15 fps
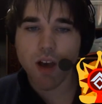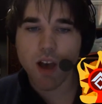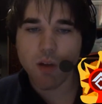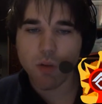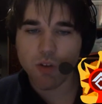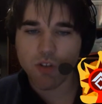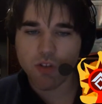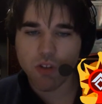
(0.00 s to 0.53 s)
I
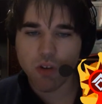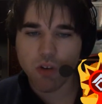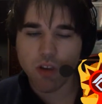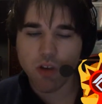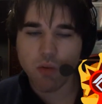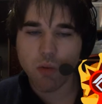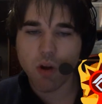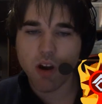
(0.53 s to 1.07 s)
will show
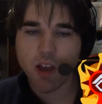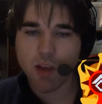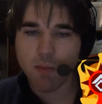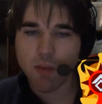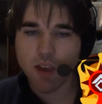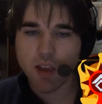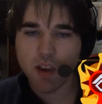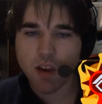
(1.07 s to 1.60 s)
you what I
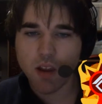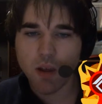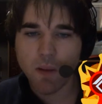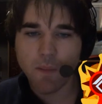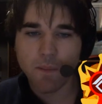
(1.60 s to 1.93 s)
mean.